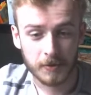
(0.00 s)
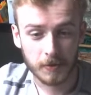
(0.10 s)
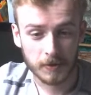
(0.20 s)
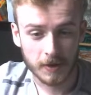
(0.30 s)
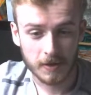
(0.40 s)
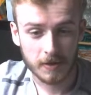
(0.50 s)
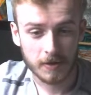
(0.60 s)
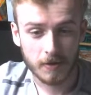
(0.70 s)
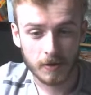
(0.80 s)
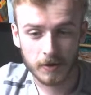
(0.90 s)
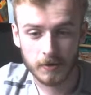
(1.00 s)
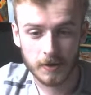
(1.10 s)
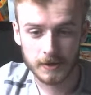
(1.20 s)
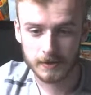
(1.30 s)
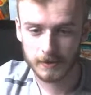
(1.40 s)
So what this is going to do
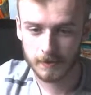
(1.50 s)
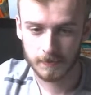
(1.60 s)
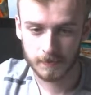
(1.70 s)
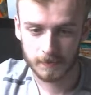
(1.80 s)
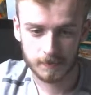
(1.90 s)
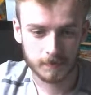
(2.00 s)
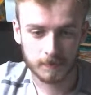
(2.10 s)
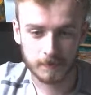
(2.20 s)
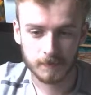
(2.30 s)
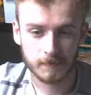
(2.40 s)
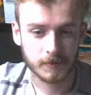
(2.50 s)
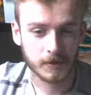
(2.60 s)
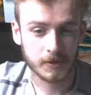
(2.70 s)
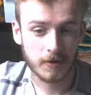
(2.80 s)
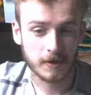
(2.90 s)
is
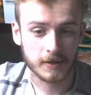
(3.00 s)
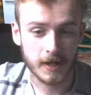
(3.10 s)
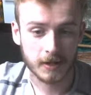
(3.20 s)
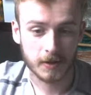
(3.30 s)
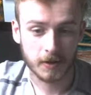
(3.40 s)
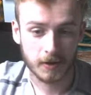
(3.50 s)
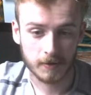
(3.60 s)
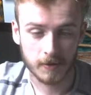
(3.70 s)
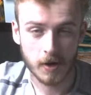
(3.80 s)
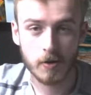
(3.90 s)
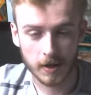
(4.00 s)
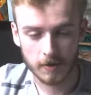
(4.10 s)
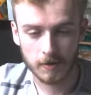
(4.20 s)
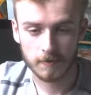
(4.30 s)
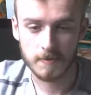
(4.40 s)
just going to take your
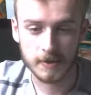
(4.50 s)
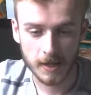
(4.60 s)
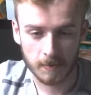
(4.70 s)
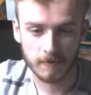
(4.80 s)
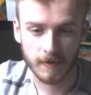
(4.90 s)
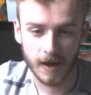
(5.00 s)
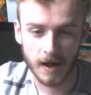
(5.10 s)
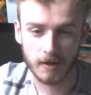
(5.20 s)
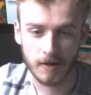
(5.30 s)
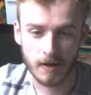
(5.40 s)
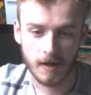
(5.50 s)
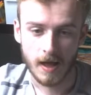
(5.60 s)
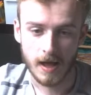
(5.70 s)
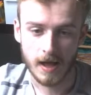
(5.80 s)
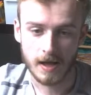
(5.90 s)
token from a separate file
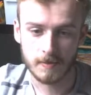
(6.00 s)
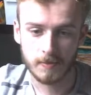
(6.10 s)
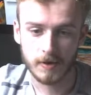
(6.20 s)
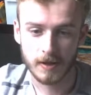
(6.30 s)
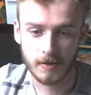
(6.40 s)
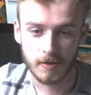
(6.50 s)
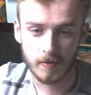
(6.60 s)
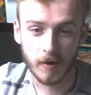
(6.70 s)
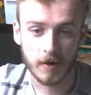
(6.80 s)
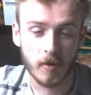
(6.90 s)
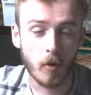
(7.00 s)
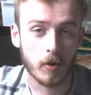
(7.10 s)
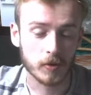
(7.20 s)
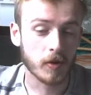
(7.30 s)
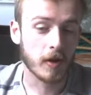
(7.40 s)
and put it into this variable,
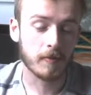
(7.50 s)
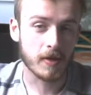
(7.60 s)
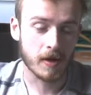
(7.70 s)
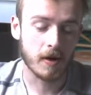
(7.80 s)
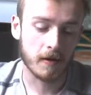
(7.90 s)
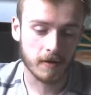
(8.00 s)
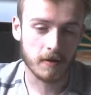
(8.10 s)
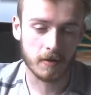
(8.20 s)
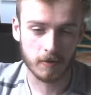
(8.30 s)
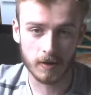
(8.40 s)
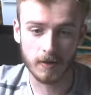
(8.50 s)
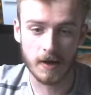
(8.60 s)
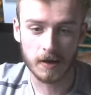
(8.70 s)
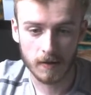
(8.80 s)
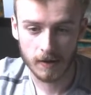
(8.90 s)
which will then be sent off to Discord and
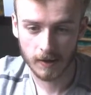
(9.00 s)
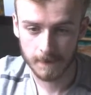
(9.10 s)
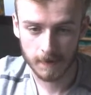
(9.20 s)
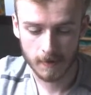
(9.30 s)
allow you to log in,